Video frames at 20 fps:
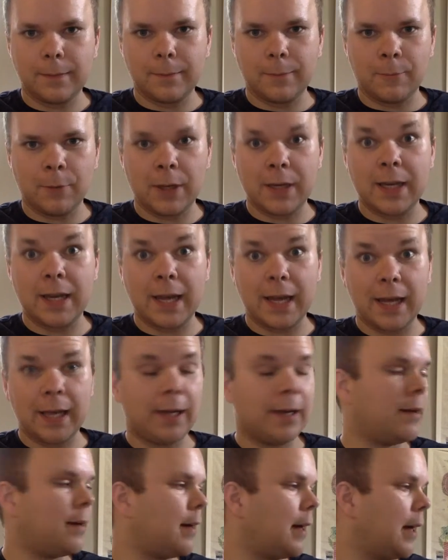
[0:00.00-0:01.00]
one
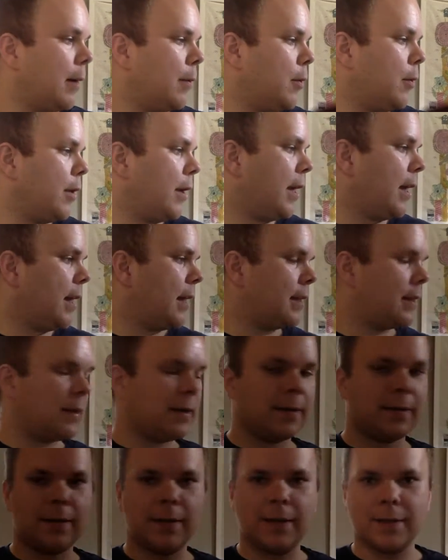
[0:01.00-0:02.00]
day I will get
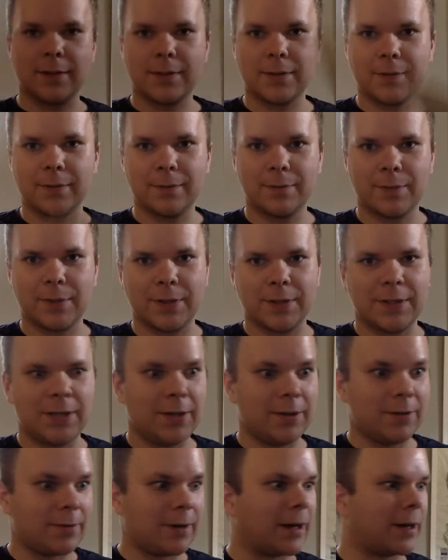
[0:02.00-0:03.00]
his
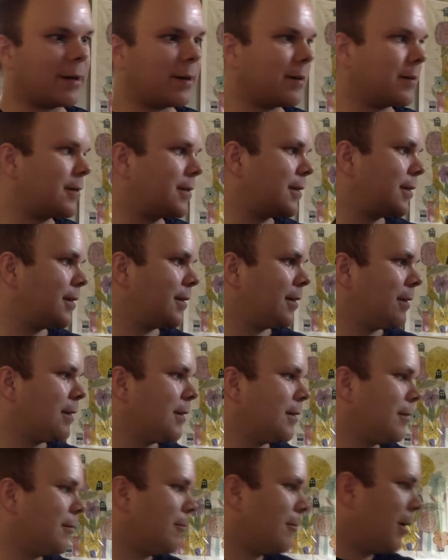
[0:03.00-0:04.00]
prestige records.
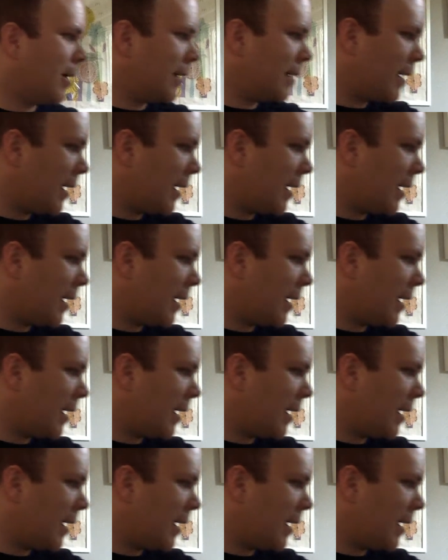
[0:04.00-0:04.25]
One